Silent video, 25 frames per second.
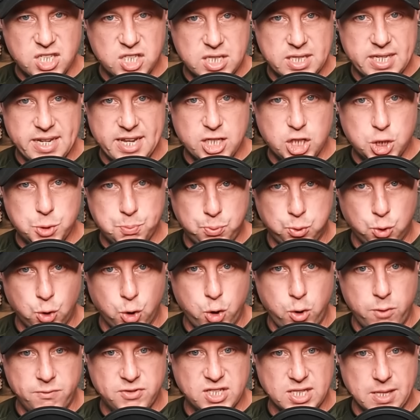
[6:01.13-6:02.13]

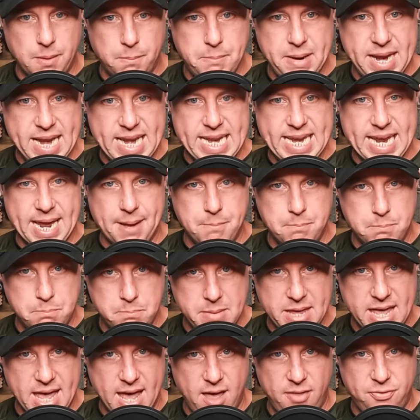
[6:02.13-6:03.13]
disproves the media
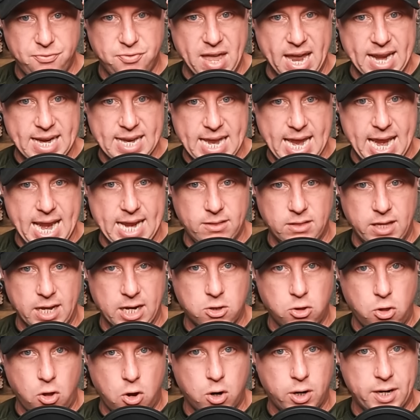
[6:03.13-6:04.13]
myth that
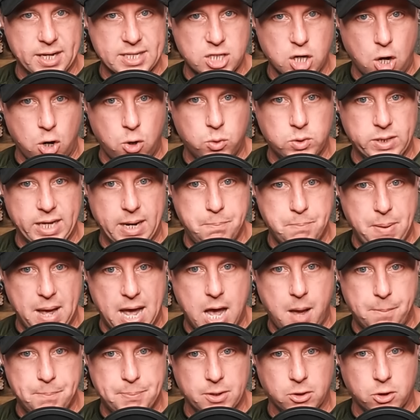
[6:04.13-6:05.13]
Caitlyn Clark is only
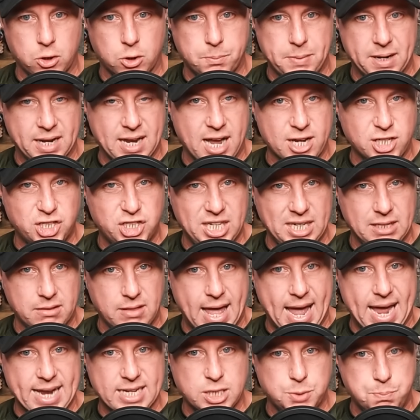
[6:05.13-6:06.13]
popular because she
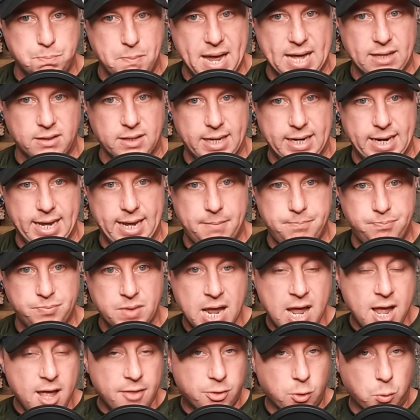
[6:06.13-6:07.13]
lacks melanin.
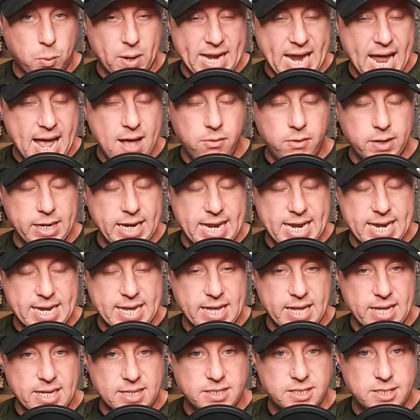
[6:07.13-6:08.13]
The reality
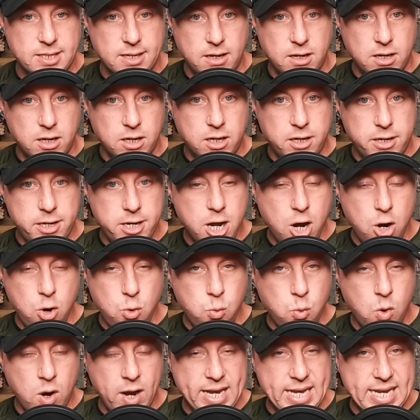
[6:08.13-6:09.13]
is, no
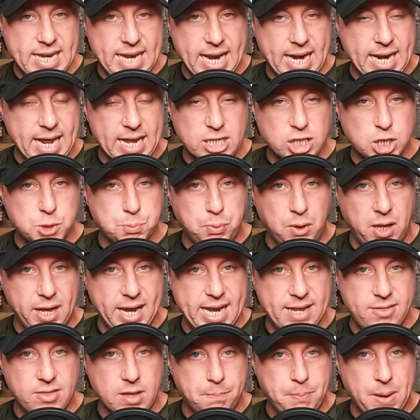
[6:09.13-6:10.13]
one can
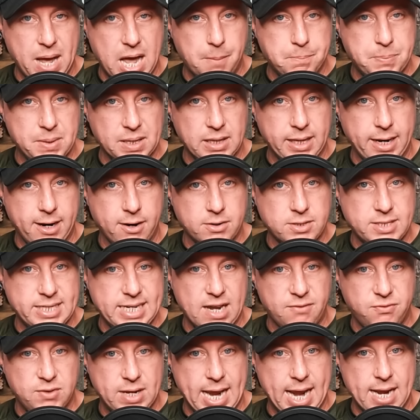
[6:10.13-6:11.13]
explain the
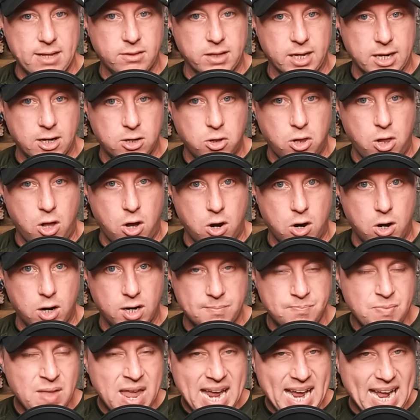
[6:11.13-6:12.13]
popularity of Caitlyn
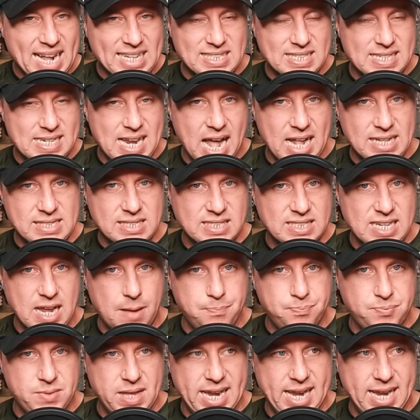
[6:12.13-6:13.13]
Clark. It's not
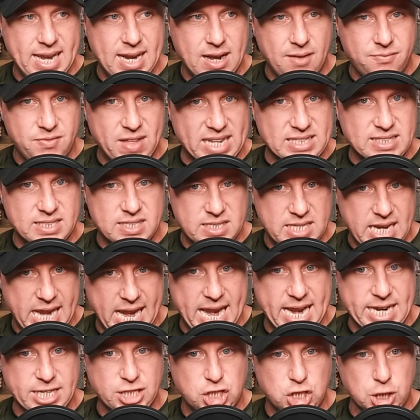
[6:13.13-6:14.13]
something that's
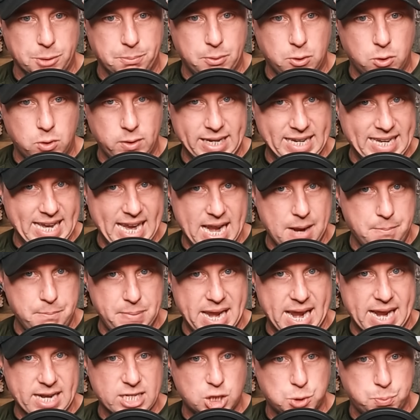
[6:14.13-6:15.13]
tangible. It can't
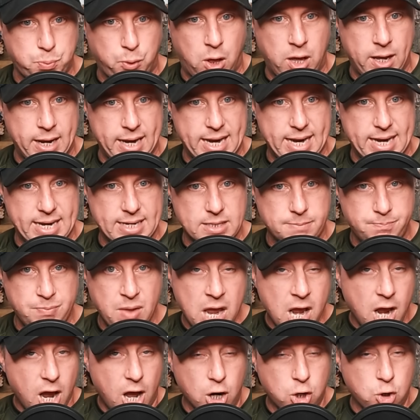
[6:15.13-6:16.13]
be explained.
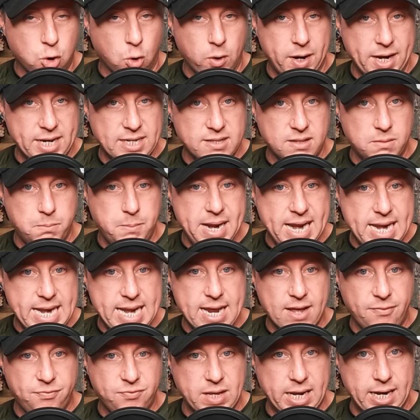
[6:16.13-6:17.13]
According to the
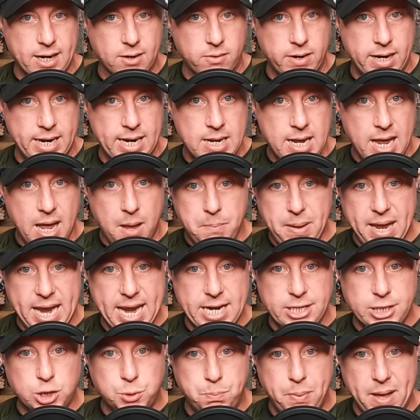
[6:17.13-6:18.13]
media theory,
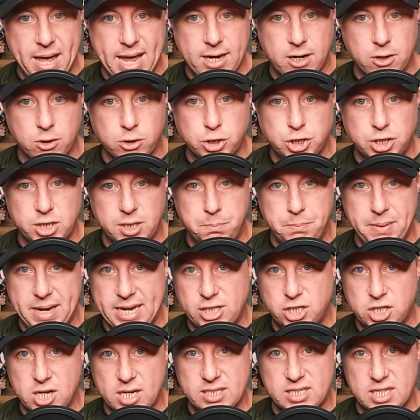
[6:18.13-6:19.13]
Paige Beckers should be
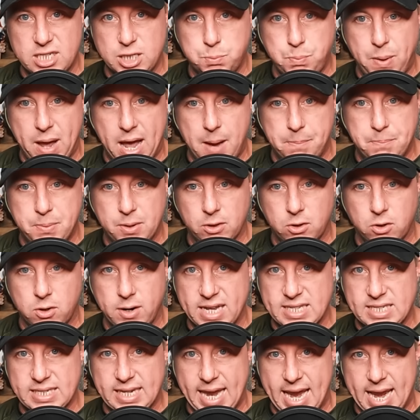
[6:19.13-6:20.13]
just as popular
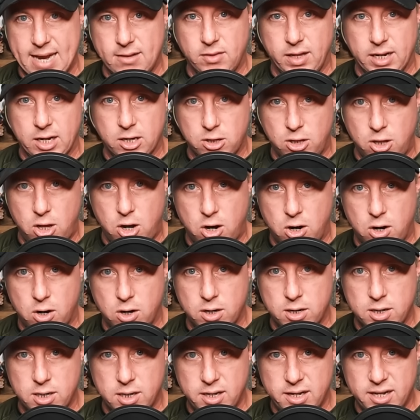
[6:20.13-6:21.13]
as Caitlyn
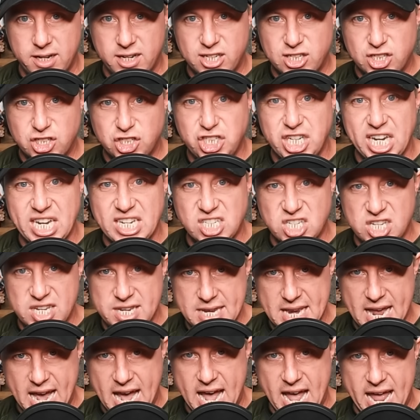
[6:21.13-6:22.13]
Clark. She's
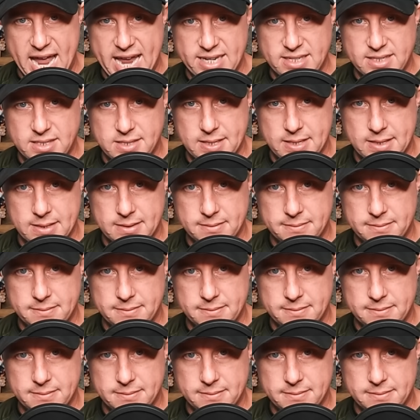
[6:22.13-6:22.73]
not.